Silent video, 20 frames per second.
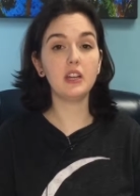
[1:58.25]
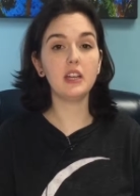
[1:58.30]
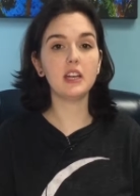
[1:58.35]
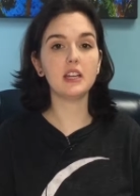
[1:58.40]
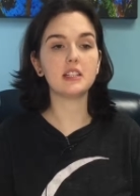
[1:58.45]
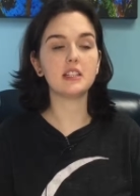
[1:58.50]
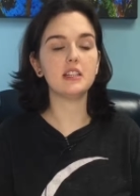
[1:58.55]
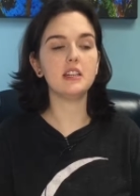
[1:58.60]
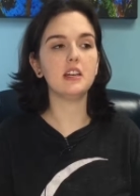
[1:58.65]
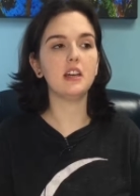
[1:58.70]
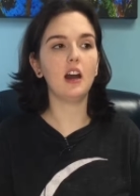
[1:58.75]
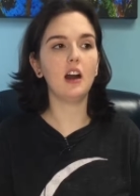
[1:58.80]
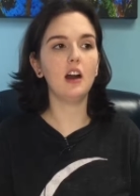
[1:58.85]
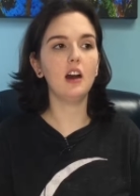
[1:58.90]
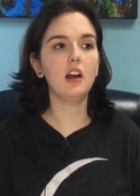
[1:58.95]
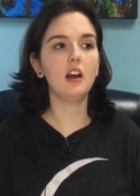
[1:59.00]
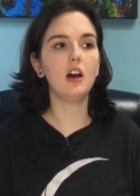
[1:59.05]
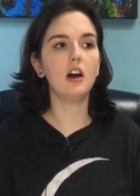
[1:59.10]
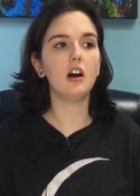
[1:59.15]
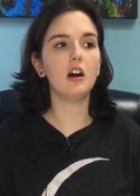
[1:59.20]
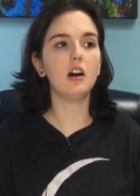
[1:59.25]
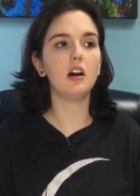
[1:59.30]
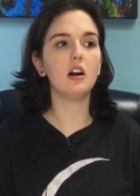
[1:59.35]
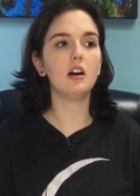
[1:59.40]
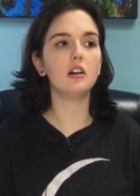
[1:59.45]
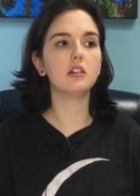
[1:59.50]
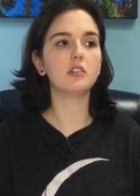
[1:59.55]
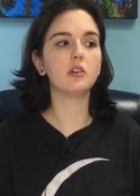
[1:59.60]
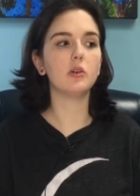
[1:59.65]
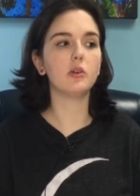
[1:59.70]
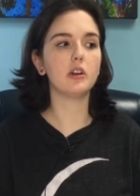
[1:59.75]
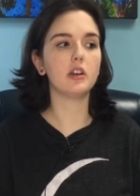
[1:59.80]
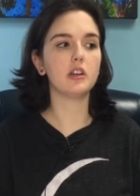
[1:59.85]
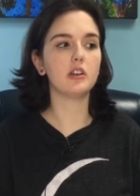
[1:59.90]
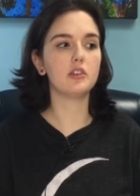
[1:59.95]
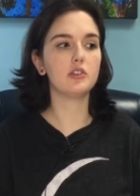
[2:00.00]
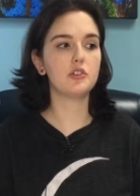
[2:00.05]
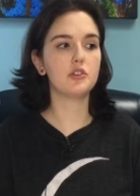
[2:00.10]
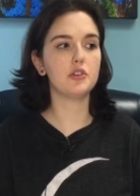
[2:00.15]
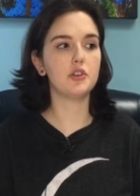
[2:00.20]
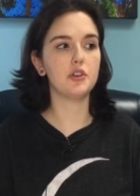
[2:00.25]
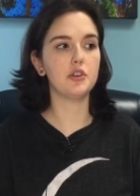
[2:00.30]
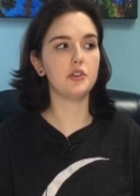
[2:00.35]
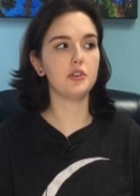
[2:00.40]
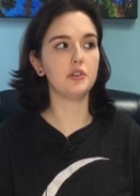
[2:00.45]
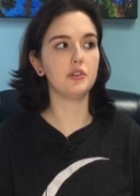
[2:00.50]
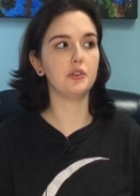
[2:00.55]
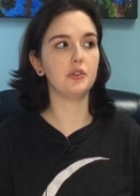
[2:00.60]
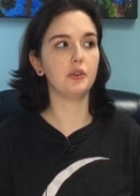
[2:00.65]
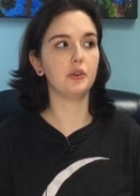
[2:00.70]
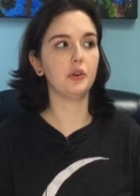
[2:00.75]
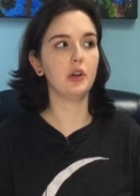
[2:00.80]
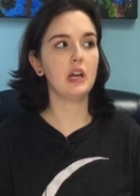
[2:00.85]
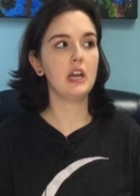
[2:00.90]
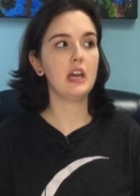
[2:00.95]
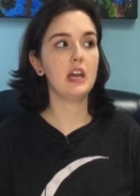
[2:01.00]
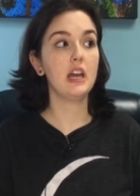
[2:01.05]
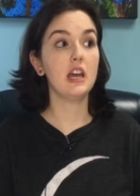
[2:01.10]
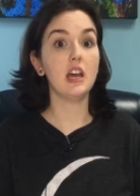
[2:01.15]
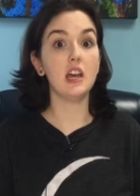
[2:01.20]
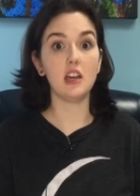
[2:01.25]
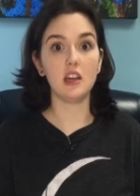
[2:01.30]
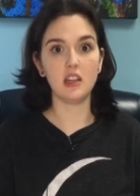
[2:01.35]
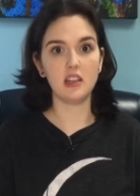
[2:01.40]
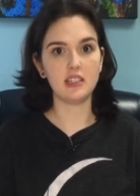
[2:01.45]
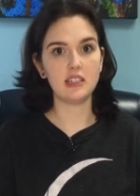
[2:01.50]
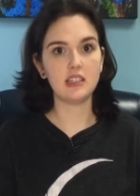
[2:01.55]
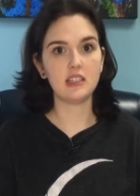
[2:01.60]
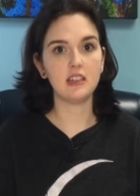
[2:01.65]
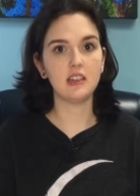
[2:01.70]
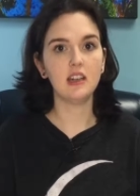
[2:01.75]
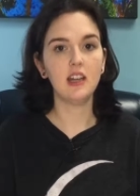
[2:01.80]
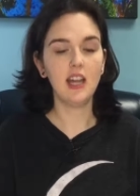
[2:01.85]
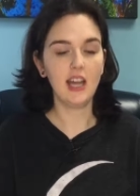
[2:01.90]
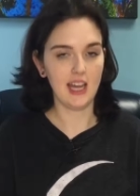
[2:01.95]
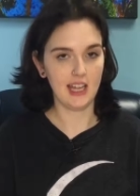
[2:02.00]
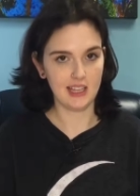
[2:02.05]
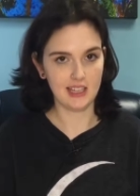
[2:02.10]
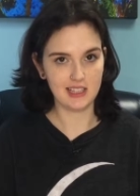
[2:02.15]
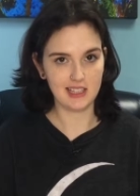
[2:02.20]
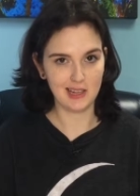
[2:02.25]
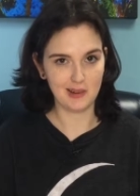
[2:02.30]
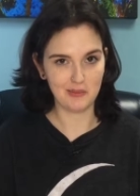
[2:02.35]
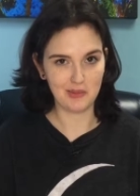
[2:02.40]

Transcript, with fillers: it's not all going to hit at the same